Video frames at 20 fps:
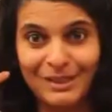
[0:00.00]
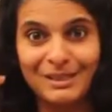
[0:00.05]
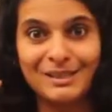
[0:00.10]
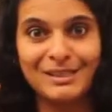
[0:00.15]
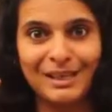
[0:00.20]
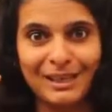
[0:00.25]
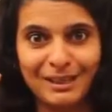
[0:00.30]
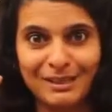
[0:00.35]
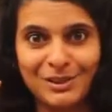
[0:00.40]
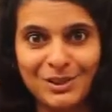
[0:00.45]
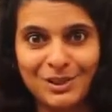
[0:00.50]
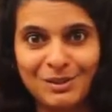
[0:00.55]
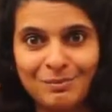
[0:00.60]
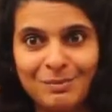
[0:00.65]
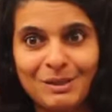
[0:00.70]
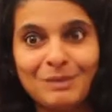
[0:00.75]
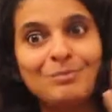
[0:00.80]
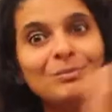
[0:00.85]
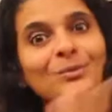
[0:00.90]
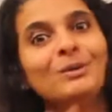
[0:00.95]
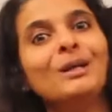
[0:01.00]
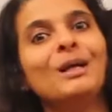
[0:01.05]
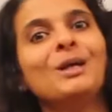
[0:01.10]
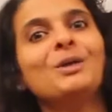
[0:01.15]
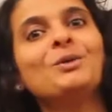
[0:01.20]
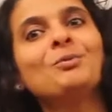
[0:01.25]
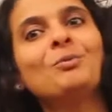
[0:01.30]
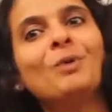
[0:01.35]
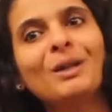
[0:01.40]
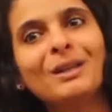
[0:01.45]
intelligent people and
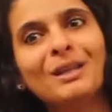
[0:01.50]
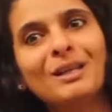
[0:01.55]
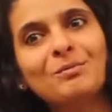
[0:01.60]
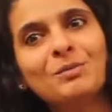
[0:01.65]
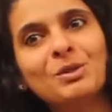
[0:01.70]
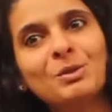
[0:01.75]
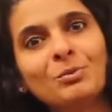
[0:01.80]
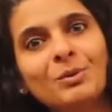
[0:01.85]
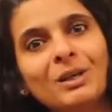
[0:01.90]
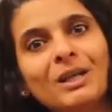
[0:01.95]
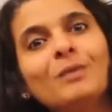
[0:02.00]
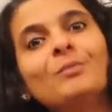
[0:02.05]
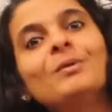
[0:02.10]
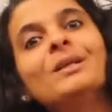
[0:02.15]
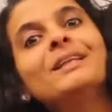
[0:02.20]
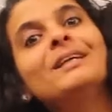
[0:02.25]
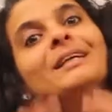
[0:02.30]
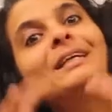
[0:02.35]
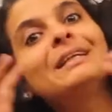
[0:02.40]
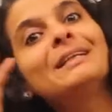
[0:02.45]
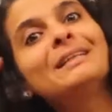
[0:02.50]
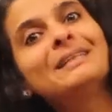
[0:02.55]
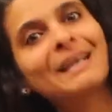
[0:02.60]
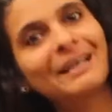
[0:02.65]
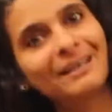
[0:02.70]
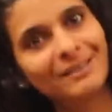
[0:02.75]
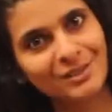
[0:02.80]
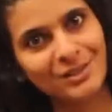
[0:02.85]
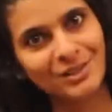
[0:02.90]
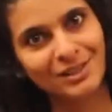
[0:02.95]
you want them to work with the
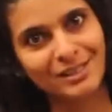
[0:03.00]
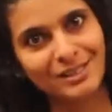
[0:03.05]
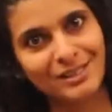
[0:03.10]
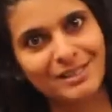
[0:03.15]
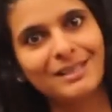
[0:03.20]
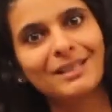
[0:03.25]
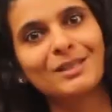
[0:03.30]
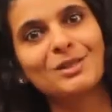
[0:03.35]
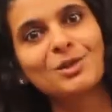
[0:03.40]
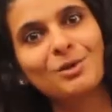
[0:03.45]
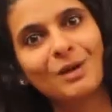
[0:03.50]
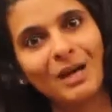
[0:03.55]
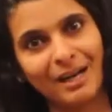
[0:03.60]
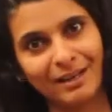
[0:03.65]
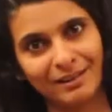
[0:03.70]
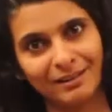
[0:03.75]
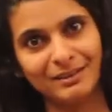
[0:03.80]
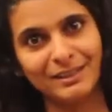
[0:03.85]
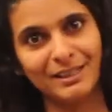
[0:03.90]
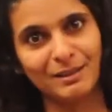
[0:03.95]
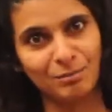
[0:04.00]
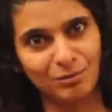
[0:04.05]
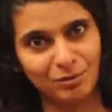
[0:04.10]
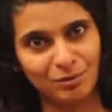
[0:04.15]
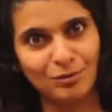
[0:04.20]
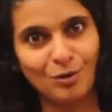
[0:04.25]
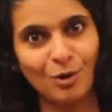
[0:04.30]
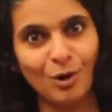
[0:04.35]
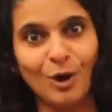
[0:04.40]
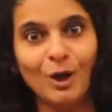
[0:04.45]
intelligence that you hire them
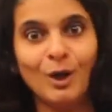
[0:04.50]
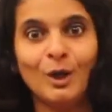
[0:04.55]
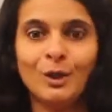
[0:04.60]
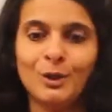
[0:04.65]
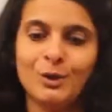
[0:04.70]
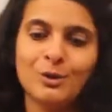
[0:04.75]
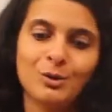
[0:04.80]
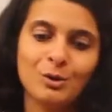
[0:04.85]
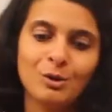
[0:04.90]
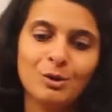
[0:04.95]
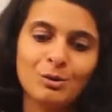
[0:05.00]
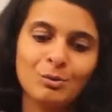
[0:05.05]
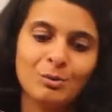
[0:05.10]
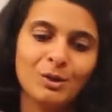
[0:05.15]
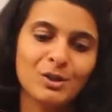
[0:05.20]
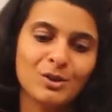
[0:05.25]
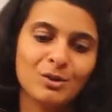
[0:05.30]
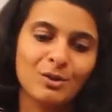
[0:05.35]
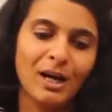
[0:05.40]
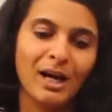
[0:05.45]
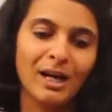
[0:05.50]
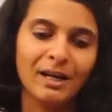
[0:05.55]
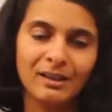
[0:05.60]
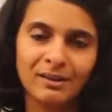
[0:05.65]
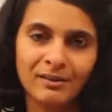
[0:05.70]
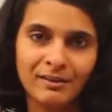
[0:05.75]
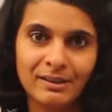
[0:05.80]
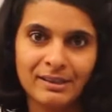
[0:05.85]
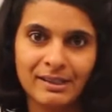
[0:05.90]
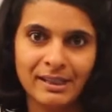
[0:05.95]
for. You don't want to
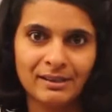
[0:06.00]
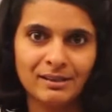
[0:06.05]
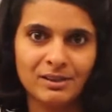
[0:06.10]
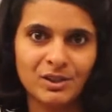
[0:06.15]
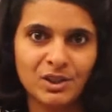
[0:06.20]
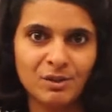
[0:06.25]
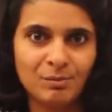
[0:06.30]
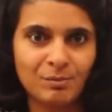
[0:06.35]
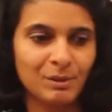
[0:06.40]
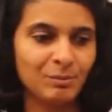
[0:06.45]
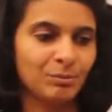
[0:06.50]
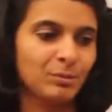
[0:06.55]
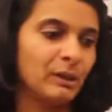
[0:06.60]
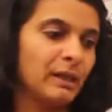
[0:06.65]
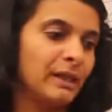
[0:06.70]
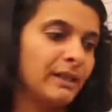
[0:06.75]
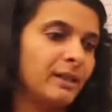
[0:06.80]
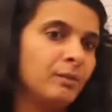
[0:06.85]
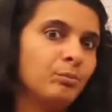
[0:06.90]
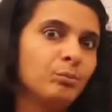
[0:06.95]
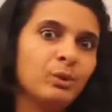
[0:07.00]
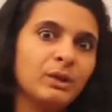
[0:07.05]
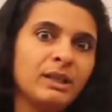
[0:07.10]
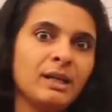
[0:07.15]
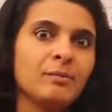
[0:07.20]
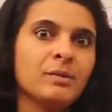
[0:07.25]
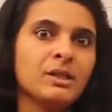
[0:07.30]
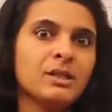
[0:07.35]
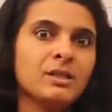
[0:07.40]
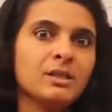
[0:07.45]
hire intelligent people and then put
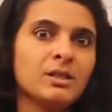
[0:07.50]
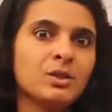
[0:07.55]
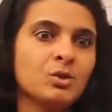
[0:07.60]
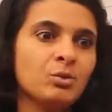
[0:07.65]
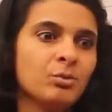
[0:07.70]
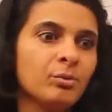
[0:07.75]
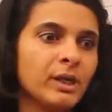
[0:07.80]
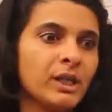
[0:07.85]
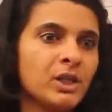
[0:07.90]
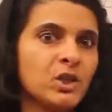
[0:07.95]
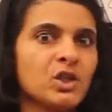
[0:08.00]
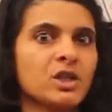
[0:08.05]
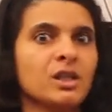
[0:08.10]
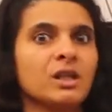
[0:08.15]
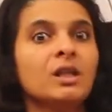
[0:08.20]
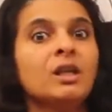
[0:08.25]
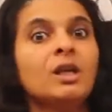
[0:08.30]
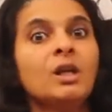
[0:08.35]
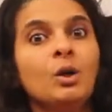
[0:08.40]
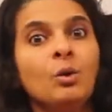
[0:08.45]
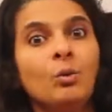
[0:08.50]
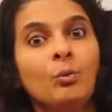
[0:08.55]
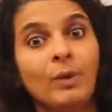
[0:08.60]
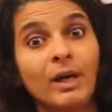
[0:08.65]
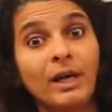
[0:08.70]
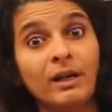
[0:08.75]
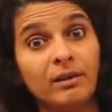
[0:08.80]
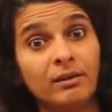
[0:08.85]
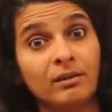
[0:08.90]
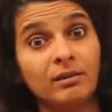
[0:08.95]
them in a situation
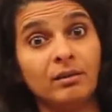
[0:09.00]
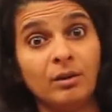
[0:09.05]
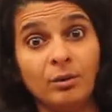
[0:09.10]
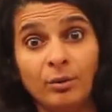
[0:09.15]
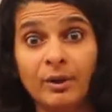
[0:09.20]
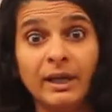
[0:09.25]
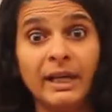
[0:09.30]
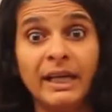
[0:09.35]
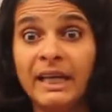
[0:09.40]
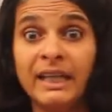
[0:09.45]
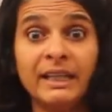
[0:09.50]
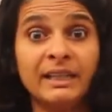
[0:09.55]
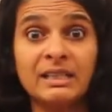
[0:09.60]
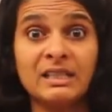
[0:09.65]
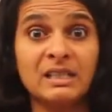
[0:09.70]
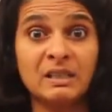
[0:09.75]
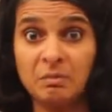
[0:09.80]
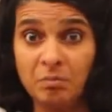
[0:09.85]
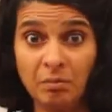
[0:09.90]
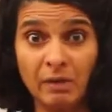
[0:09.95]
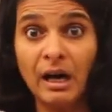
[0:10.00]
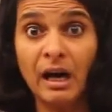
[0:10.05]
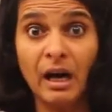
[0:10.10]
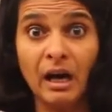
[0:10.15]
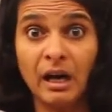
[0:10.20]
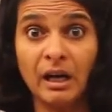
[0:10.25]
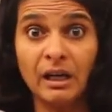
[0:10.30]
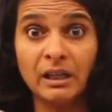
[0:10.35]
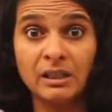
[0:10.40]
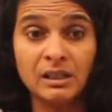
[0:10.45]
where, hey, they're
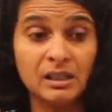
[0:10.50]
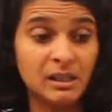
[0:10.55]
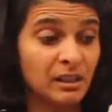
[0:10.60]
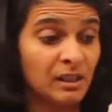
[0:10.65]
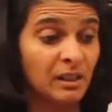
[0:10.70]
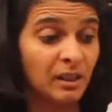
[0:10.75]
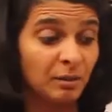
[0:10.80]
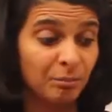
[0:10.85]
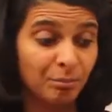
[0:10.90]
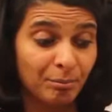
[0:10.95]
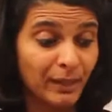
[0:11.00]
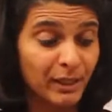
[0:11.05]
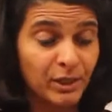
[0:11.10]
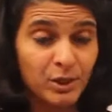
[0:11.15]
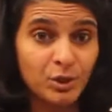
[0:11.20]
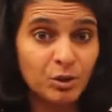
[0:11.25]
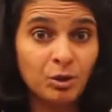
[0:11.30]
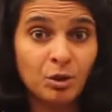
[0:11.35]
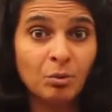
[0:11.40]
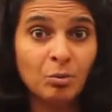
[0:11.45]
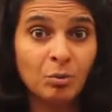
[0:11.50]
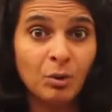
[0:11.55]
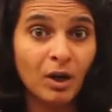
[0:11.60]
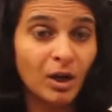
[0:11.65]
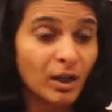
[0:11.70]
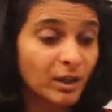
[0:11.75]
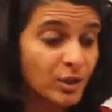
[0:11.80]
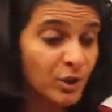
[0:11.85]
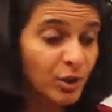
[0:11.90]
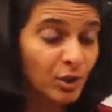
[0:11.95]
smart, but you know
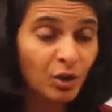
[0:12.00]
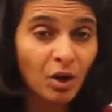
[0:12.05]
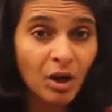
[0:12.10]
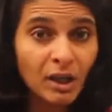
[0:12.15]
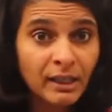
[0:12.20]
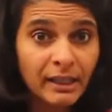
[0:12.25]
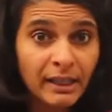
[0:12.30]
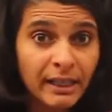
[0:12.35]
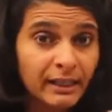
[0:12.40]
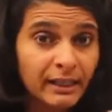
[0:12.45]
what? You're not